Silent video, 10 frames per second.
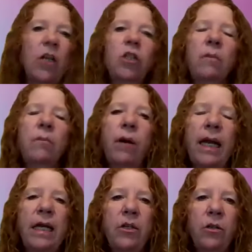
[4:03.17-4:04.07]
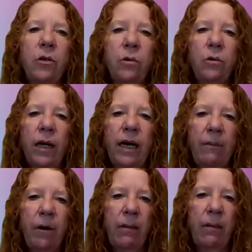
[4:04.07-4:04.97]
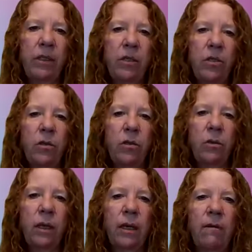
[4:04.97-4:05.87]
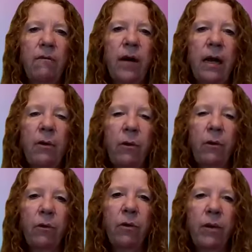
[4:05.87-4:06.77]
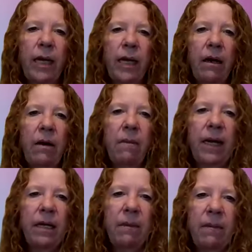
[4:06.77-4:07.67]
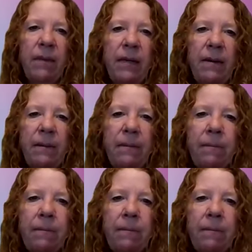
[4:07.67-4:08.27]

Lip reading: I show up ready to do what I promised to do, follow through on my commitment.